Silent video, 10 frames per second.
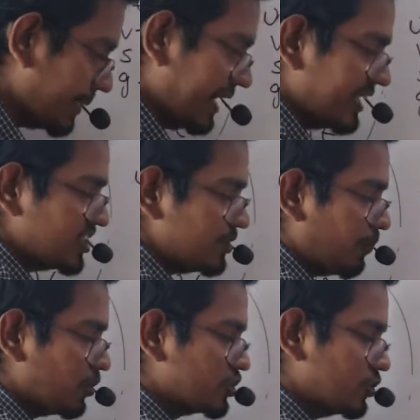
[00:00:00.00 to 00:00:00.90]
My H is
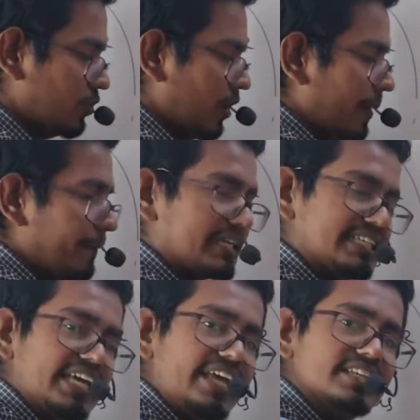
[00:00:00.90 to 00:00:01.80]
positive, but
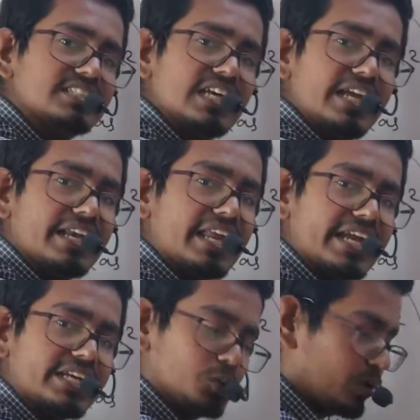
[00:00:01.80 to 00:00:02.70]
A is
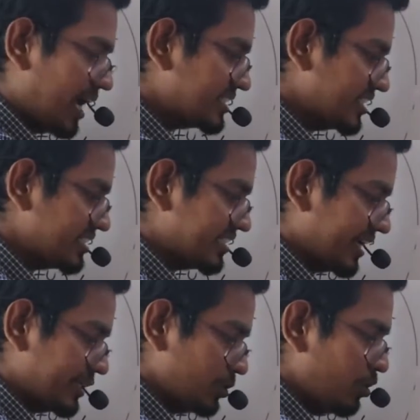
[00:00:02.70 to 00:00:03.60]
negative. As it is
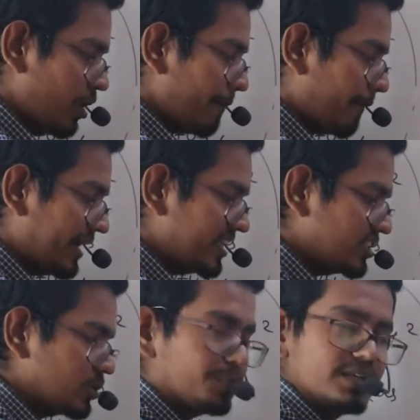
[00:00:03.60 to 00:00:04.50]
negative,
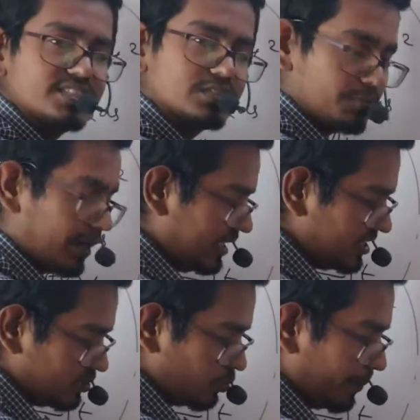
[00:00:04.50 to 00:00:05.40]
minus into plus is
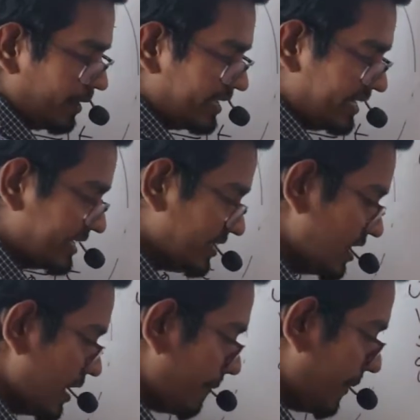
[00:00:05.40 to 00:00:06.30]
minus. So I am writing here
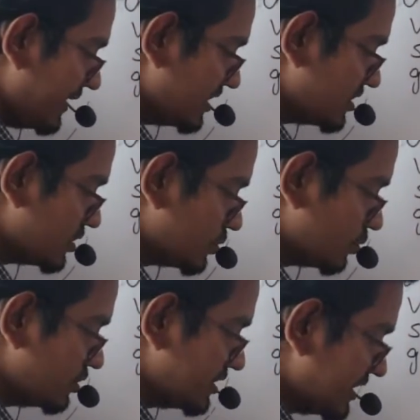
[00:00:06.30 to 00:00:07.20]
minus
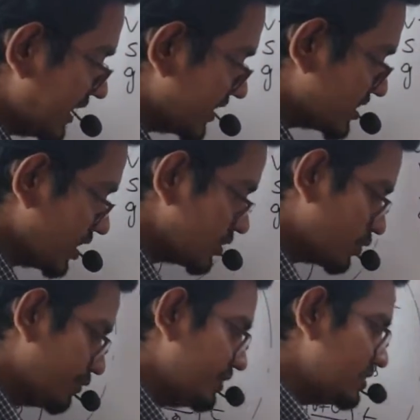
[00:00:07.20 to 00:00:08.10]
2GH.
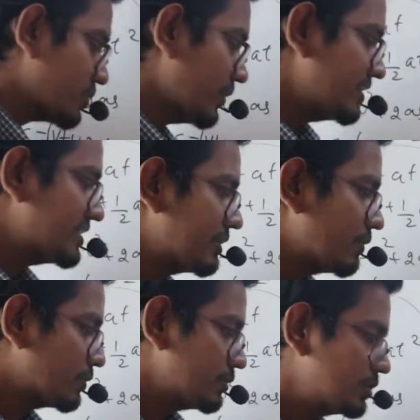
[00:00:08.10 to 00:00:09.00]
So V square is
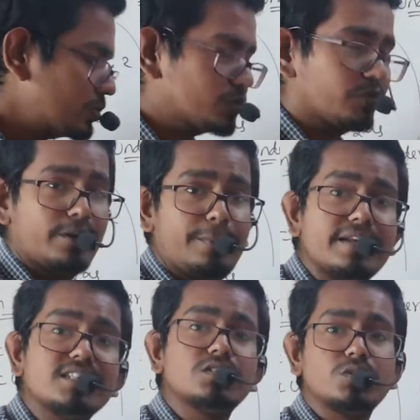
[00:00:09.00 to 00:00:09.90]
equal to U square
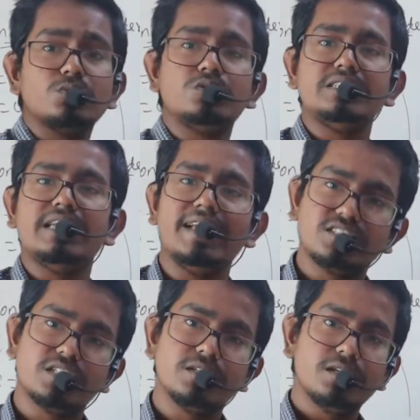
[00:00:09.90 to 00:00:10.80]
minus 2GH.